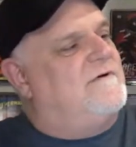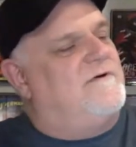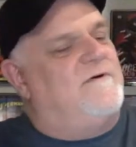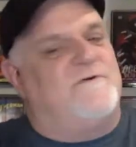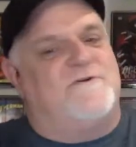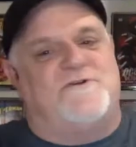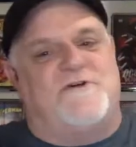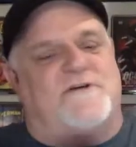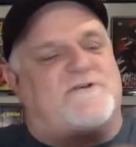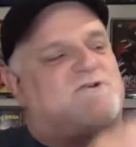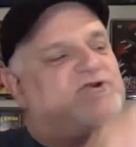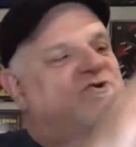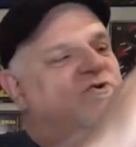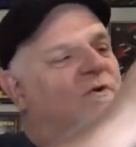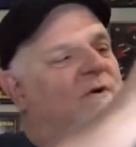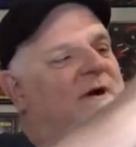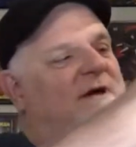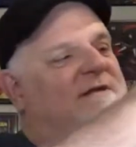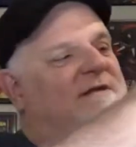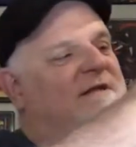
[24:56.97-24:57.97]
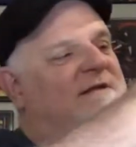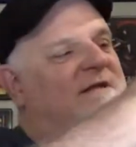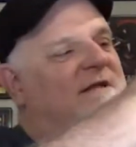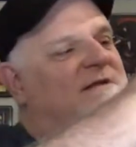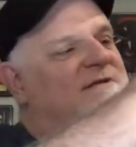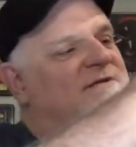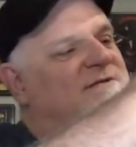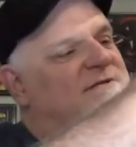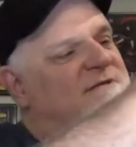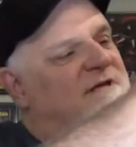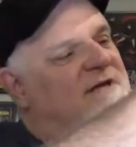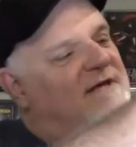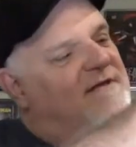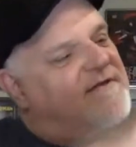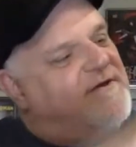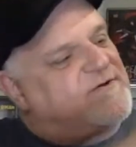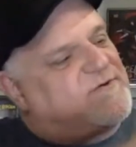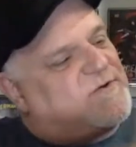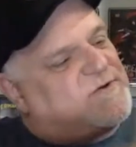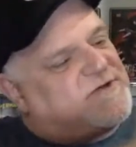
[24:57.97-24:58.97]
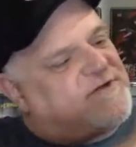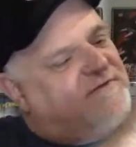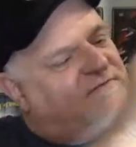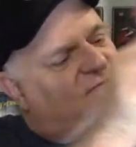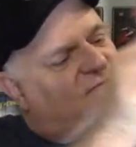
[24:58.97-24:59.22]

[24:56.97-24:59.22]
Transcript: who just joined that didn't see, this was the